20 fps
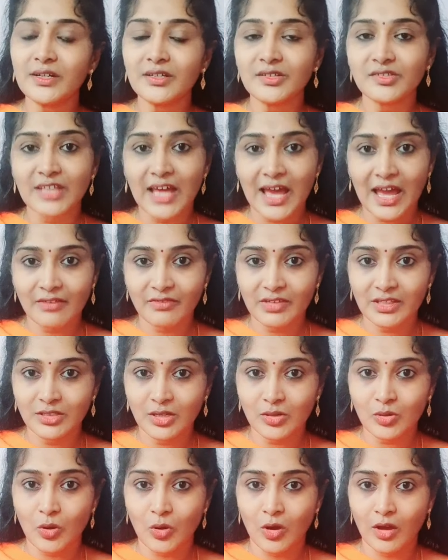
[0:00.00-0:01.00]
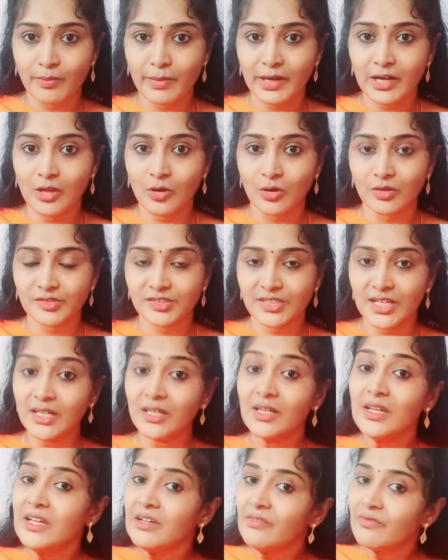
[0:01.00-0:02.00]
is having the carbon dioxide,
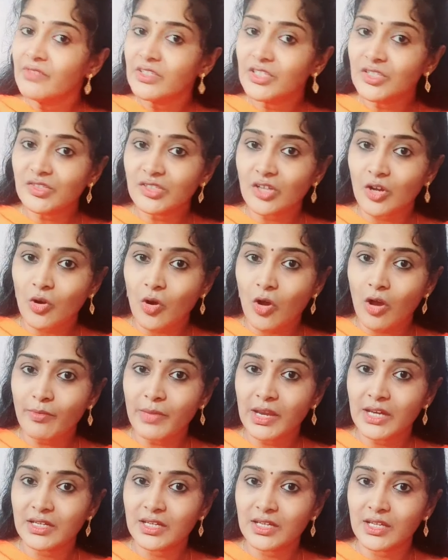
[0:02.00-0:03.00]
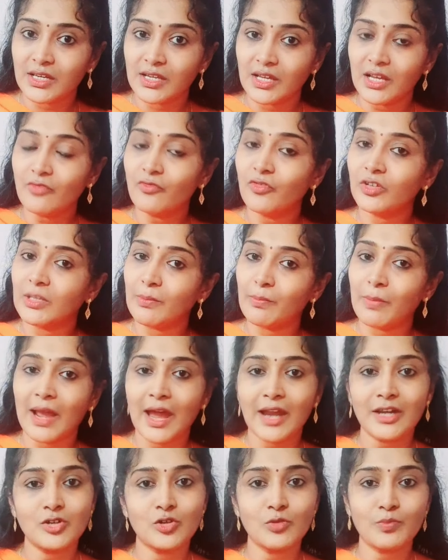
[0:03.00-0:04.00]
which is a raw material for the
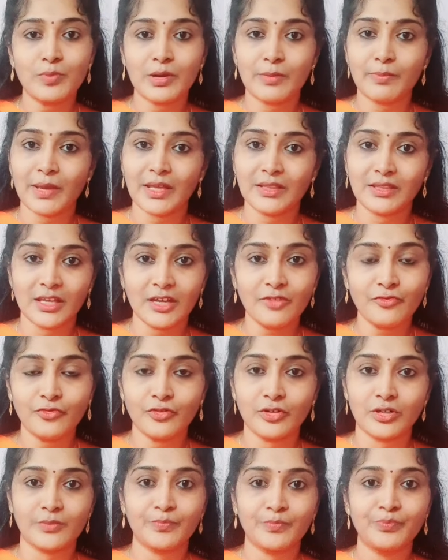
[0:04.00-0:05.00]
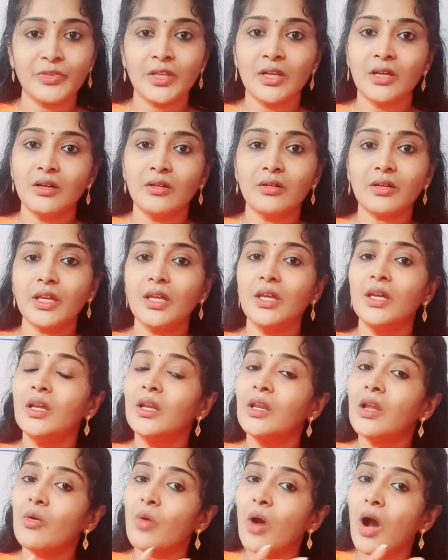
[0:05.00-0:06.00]
plant to prepare their food. Okay,
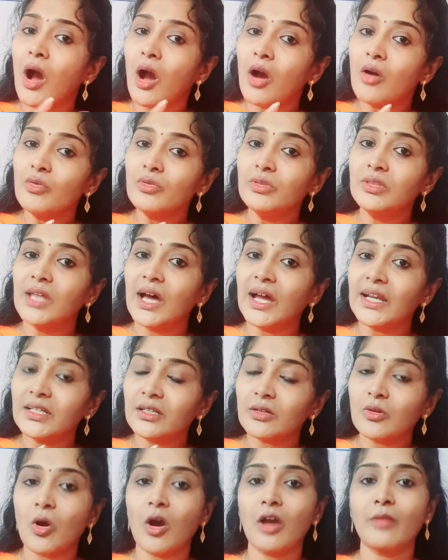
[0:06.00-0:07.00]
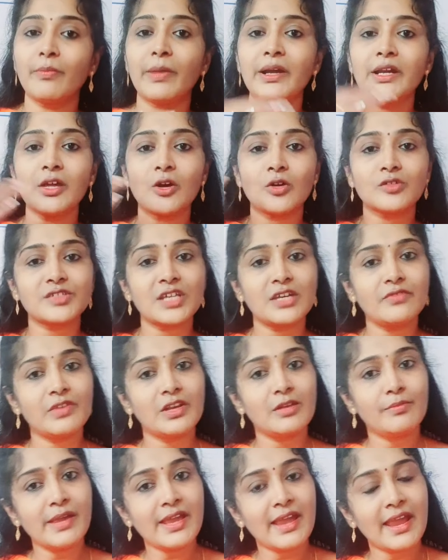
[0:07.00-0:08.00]
now how that carbon dioxide will
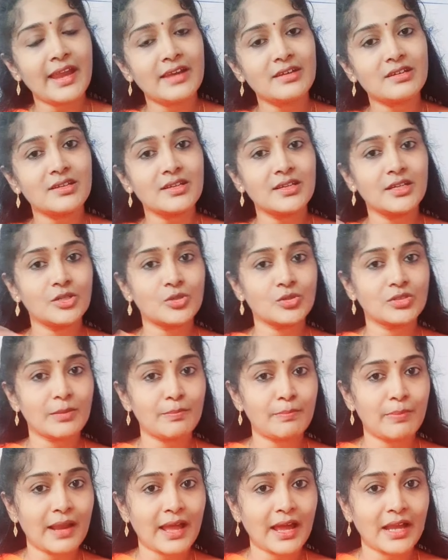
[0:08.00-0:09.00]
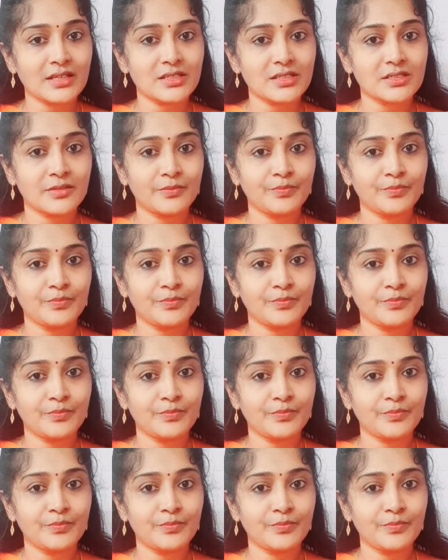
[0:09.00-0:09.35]
be entering into the plant?